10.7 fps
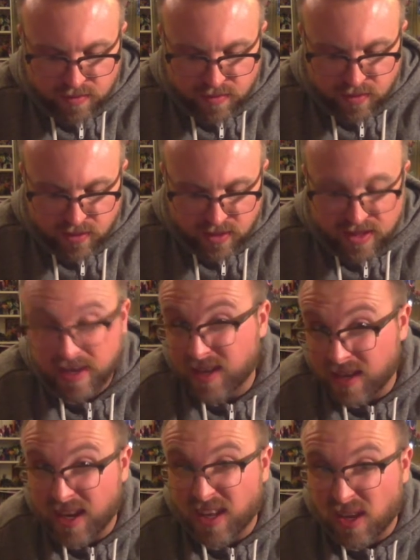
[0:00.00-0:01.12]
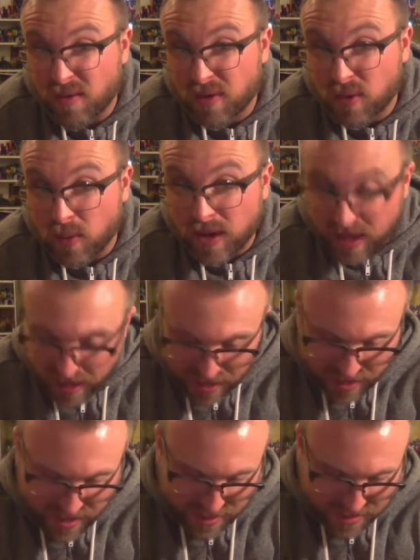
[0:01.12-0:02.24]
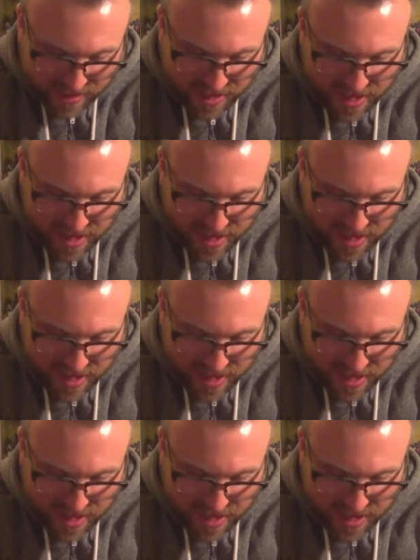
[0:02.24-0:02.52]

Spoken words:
or in the Danny Glover suite, is